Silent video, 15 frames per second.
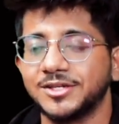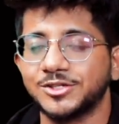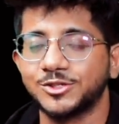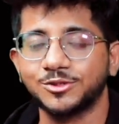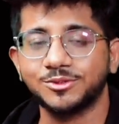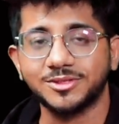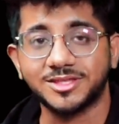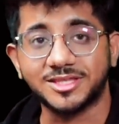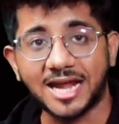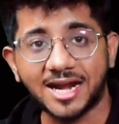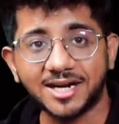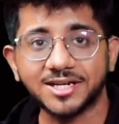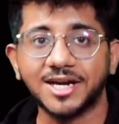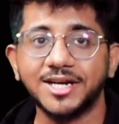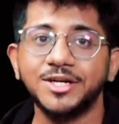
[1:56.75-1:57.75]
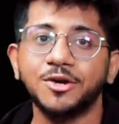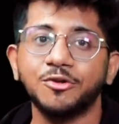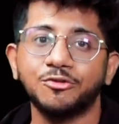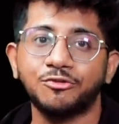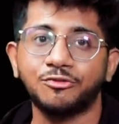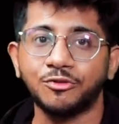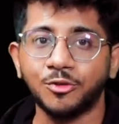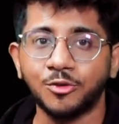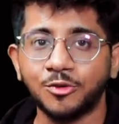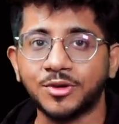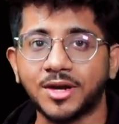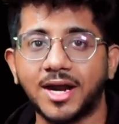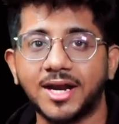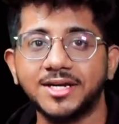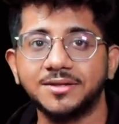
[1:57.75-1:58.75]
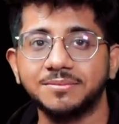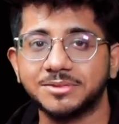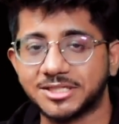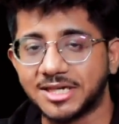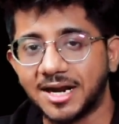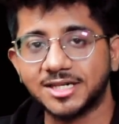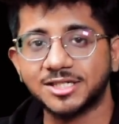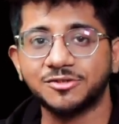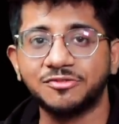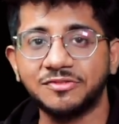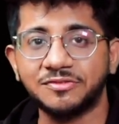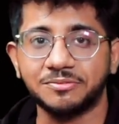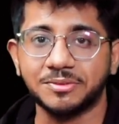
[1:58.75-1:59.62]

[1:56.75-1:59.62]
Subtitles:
So that kind of flow kind starts